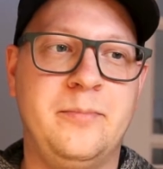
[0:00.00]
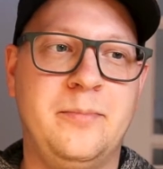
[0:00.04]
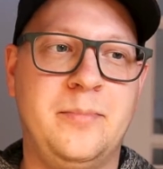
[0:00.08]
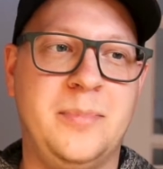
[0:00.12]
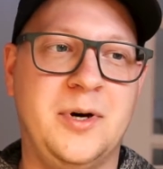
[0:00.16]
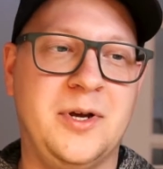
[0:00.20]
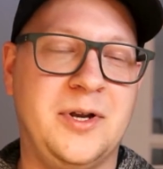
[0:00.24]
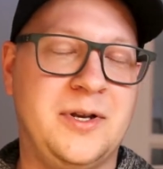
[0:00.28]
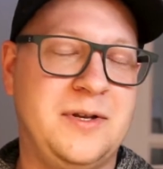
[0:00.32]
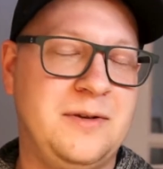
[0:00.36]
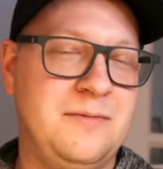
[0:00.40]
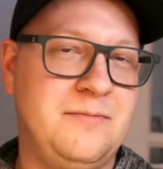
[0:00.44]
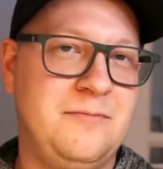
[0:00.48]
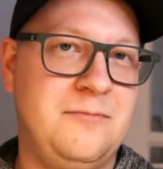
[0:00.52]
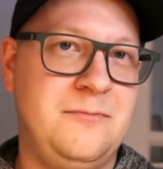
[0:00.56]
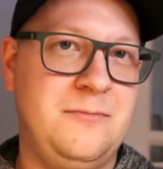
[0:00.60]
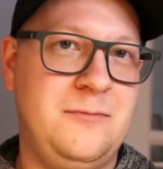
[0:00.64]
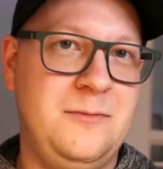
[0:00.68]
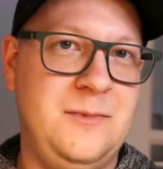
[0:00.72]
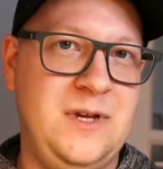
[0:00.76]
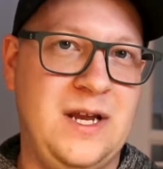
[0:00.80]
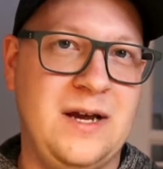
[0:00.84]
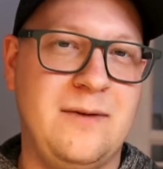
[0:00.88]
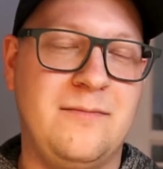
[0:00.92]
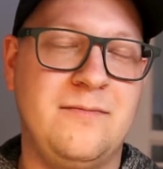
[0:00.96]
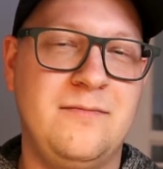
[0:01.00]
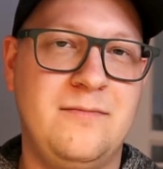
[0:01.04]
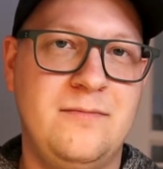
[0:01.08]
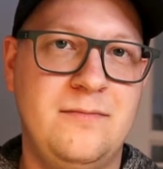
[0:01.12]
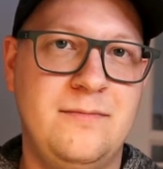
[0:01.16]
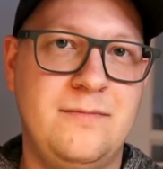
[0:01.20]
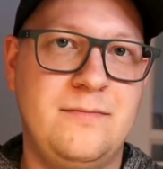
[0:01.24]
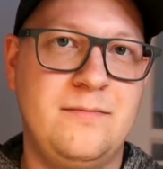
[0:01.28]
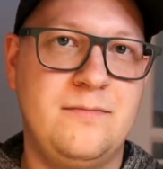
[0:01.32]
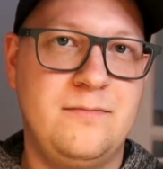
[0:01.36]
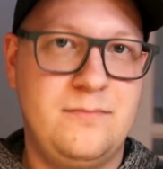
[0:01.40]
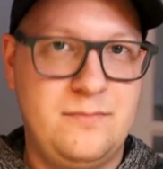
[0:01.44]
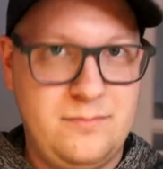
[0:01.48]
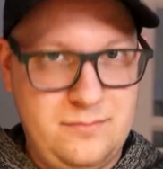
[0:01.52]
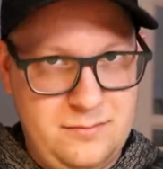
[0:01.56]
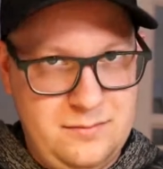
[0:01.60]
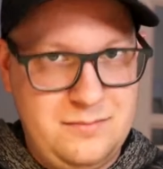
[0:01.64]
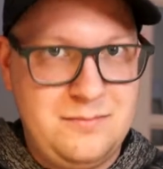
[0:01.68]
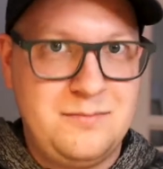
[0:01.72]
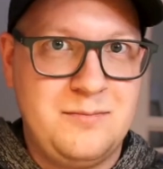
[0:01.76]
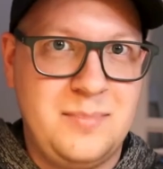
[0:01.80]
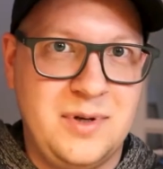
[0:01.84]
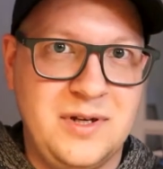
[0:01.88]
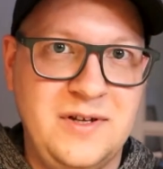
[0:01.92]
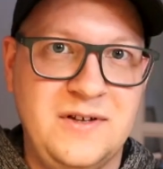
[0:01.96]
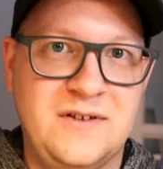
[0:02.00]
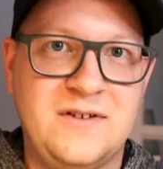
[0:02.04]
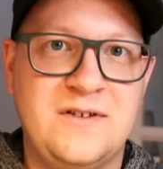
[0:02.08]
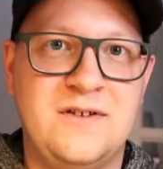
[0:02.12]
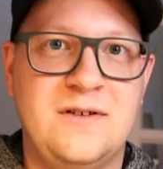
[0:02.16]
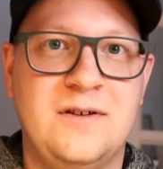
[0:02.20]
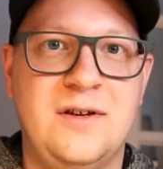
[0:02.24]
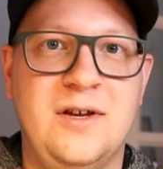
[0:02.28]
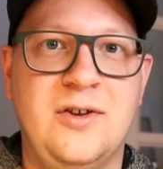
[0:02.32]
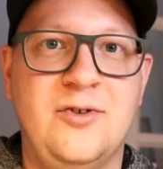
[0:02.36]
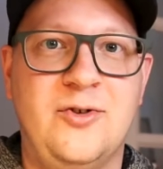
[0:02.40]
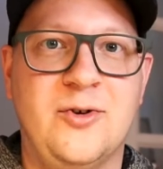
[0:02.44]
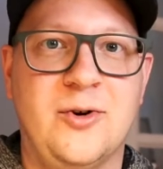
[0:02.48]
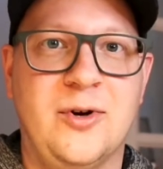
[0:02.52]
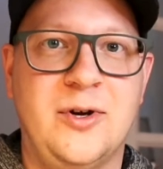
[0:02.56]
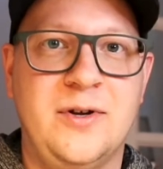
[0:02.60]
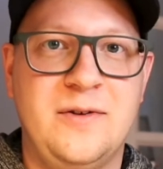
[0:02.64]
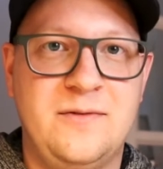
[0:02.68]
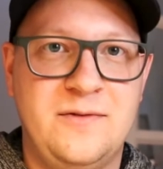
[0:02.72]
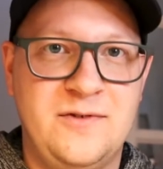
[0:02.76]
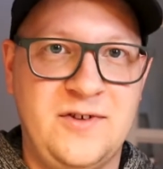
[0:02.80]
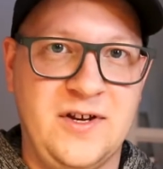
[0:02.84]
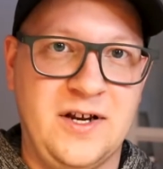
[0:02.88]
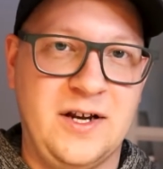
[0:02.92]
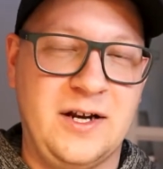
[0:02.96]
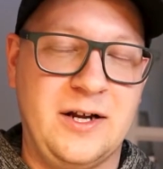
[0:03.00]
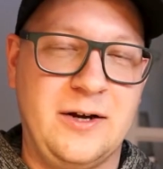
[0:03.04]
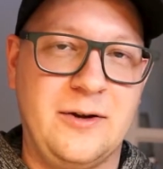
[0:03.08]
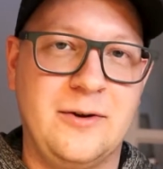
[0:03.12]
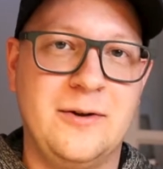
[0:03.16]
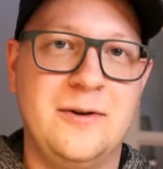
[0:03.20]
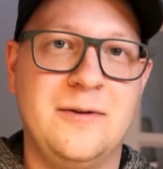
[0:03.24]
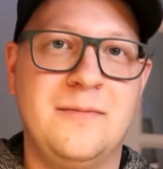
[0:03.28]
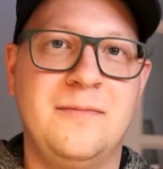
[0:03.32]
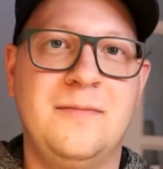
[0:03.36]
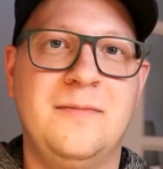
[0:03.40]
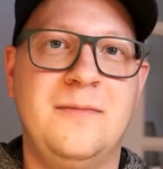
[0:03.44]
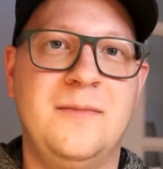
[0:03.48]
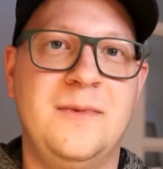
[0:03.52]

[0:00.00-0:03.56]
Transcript: But yeah, please enjoy, check it out.